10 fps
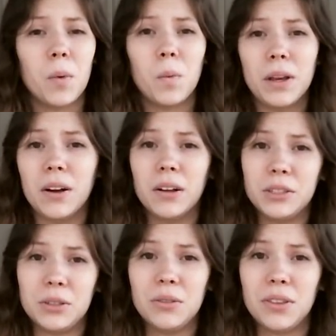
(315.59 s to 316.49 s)
we all
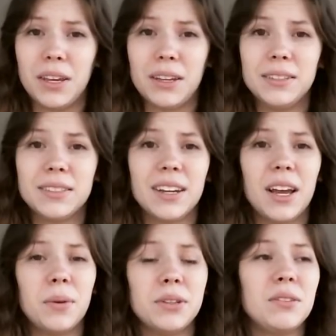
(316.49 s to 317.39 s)
do things and
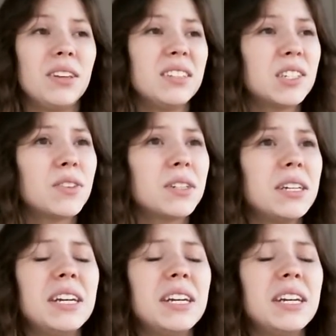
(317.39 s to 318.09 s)
how we do things differently,